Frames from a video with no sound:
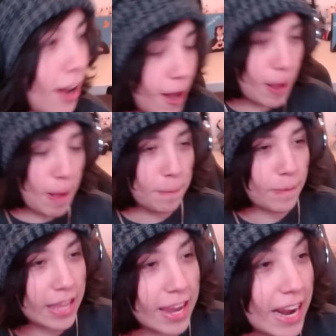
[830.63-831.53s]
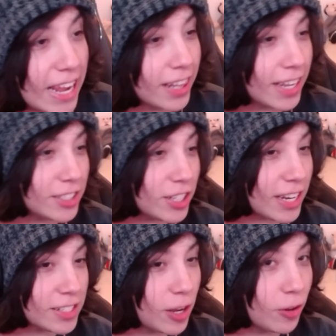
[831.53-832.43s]
Um, and I'll let you
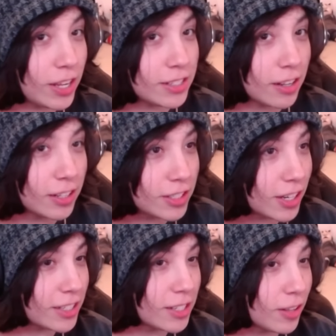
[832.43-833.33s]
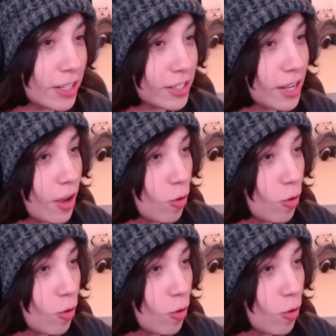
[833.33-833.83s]
guys know this. I'll let you guys know this.